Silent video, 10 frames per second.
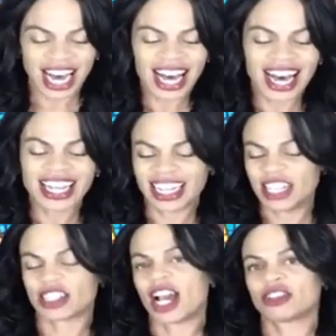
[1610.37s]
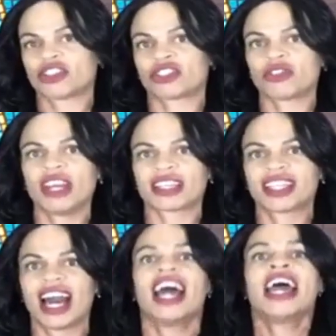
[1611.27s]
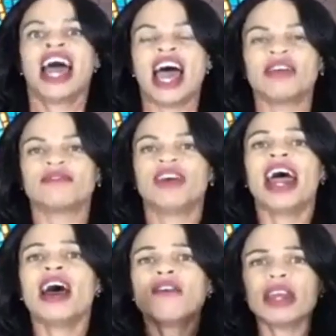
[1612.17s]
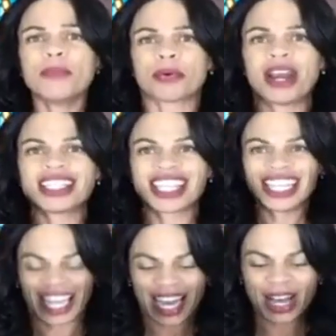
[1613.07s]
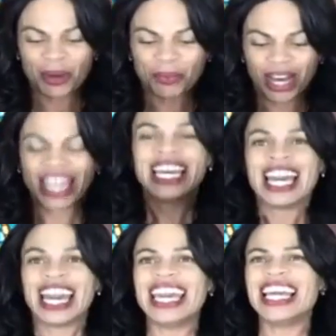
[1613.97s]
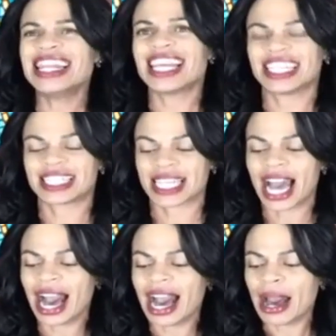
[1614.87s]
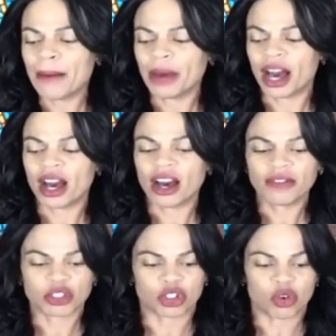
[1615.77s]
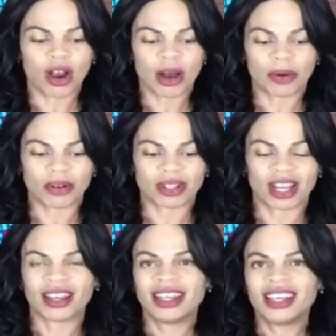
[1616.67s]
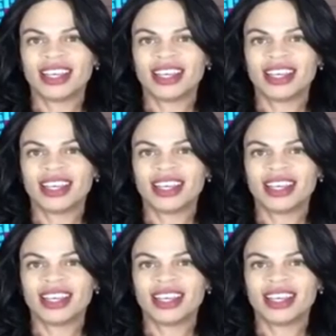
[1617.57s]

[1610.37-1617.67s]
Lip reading: God is our strength and very present help in the time of trouble.